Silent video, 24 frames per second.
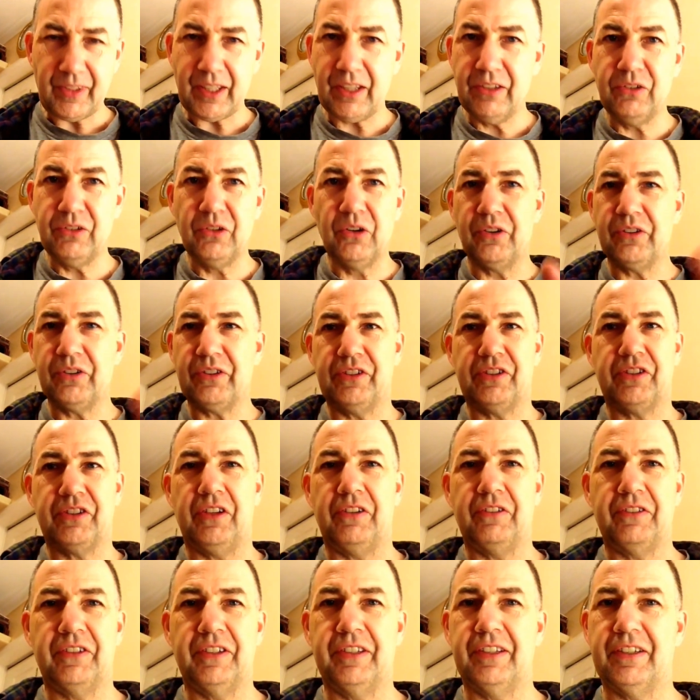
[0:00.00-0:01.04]
north or
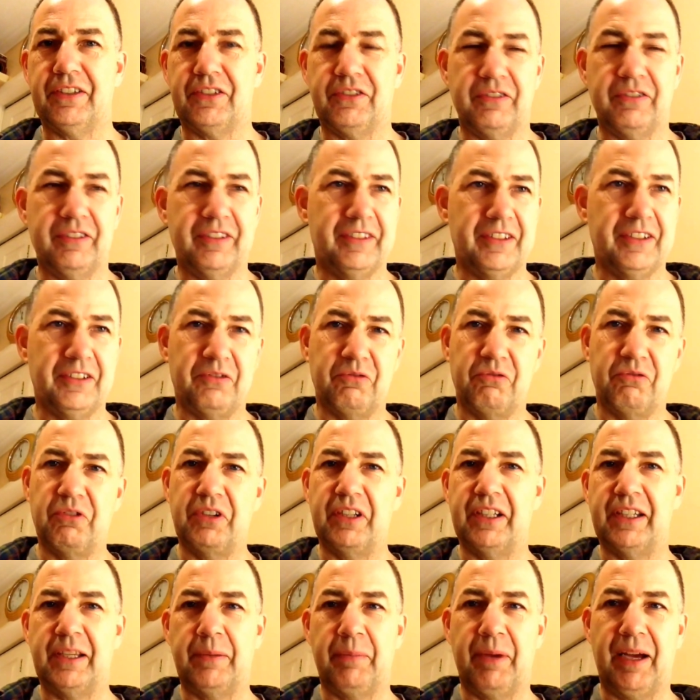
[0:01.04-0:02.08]
south, it doesn't
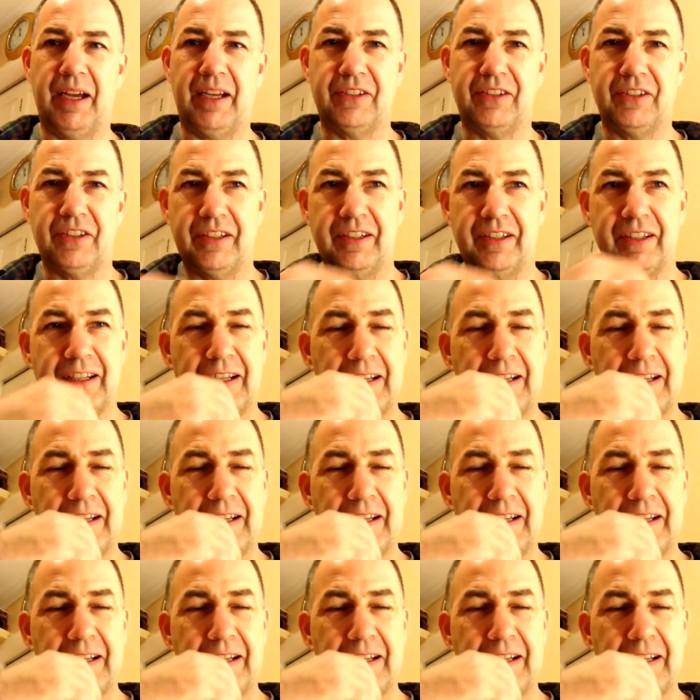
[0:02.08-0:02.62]
really matter.